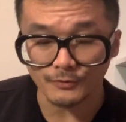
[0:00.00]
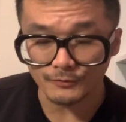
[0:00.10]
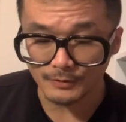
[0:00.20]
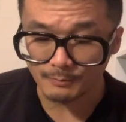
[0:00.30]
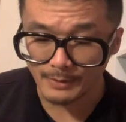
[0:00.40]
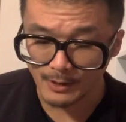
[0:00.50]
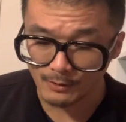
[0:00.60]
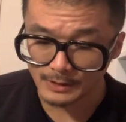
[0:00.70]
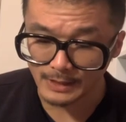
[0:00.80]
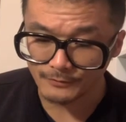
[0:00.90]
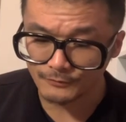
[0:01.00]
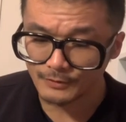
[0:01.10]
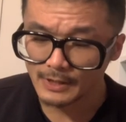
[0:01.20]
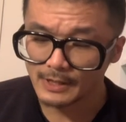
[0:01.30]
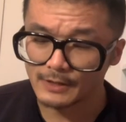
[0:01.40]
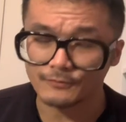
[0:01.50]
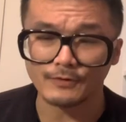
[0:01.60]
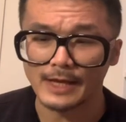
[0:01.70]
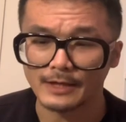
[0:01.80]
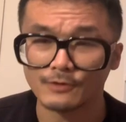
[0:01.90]
in Paradise, is
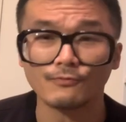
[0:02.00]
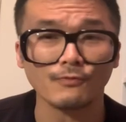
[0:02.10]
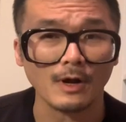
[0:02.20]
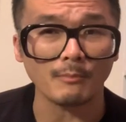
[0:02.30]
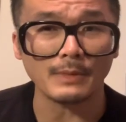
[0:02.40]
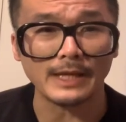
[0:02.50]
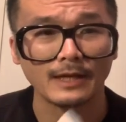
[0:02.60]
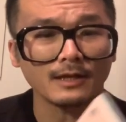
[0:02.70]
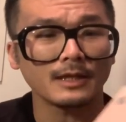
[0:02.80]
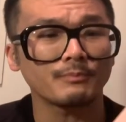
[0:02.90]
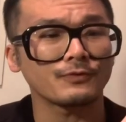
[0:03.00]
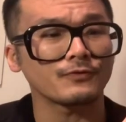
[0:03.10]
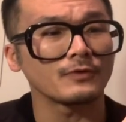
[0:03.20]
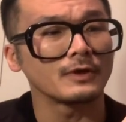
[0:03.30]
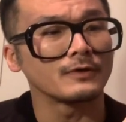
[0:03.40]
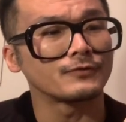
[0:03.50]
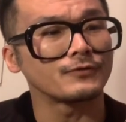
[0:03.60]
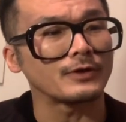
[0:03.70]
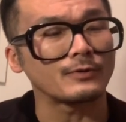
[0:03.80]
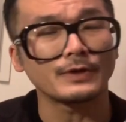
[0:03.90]
taken from Eclipse
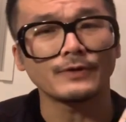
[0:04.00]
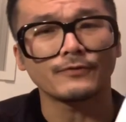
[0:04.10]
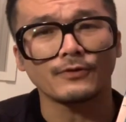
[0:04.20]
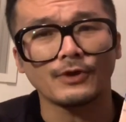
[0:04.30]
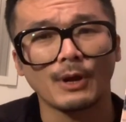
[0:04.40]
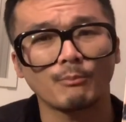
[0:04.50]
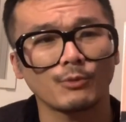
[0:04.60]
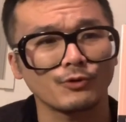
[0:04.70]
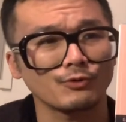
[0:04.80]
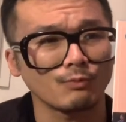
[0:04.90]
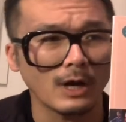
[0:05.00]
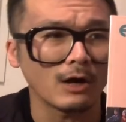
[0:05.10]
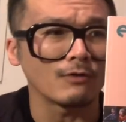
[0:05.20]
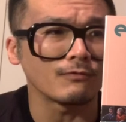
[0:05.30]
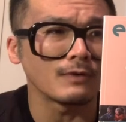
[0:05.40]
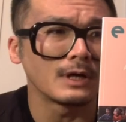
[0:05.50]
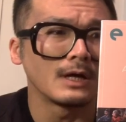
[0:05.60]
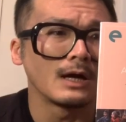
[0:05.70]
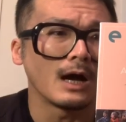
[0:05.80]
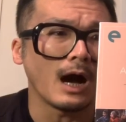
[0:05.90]
Series number 12,
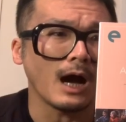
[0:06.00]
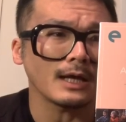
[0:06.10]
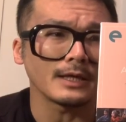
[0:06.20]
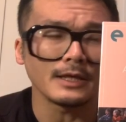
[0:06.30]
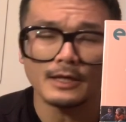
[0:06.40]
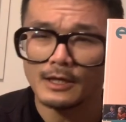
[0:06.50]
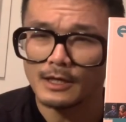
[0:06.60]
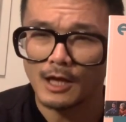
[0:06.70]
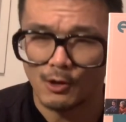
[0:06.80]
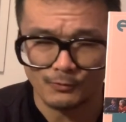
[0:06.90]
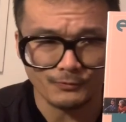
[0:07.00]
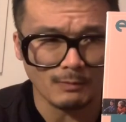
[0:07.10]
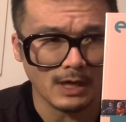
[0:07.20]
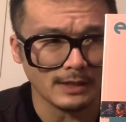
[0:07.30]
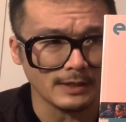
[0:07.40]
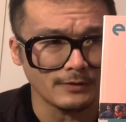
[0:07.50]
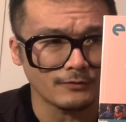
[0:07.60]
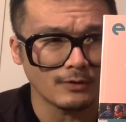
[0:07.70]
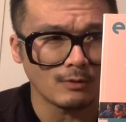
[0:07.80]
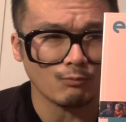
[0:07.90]
Aki
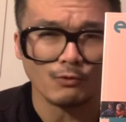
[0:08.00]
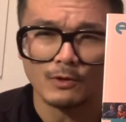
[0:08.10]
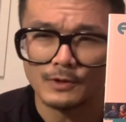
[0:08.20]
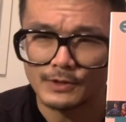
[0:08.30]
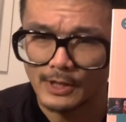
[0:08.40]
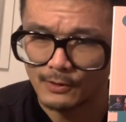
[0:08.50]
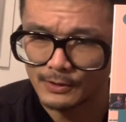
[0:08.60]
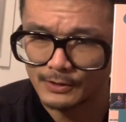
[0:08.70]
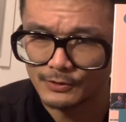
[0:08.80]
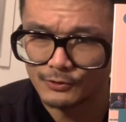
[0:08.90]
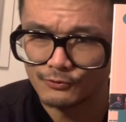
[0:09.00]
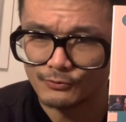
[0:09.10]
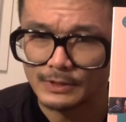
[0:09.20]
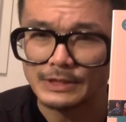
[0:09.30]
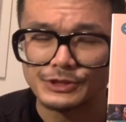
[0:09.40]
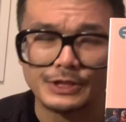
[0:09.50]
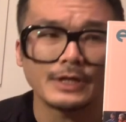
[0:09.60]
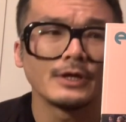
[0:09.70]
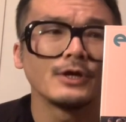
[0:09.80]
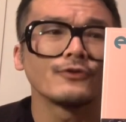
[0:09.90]
Kaurismäki's Proletariat Trilogy.
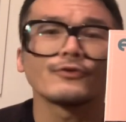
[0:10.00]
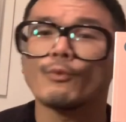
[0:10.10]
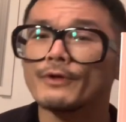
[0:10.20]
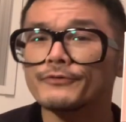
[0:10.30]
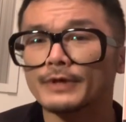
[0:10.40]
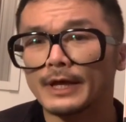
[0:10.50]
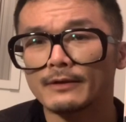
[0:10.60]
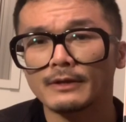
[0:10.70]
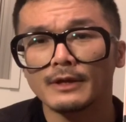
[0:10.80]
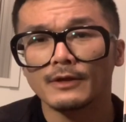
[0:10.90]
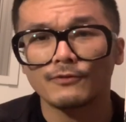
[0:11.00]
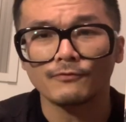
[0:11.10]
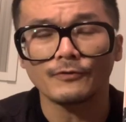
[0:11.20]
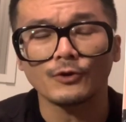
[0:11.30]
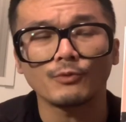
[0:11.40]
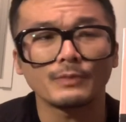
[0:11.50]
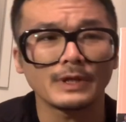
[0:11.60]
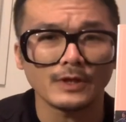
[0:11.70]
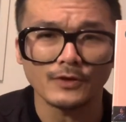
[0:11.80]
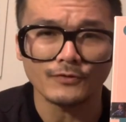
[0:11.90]
So once again, the film
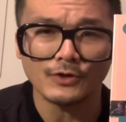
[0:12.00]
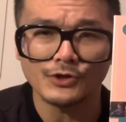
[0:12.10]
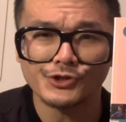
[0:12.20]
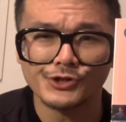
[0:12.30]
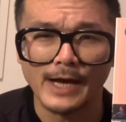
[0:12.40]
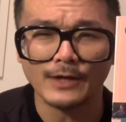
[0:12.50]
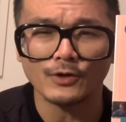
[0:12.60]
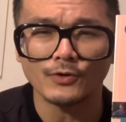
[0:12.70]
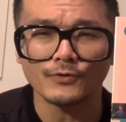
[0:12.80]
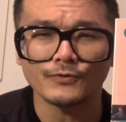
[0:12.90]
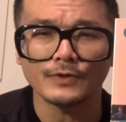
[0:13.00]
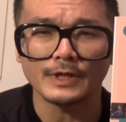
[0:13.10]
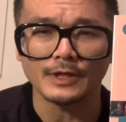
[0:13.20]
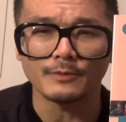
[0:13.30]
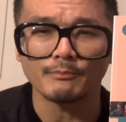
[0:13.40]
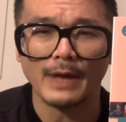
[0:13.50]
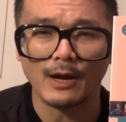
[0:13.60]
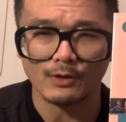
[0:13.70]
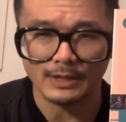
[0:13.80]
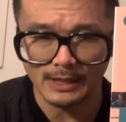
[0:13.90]
is Shadows in
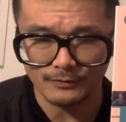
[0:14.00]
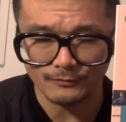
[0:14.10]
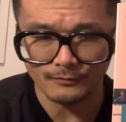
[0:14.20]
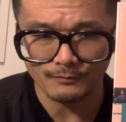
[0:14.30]
Paradise.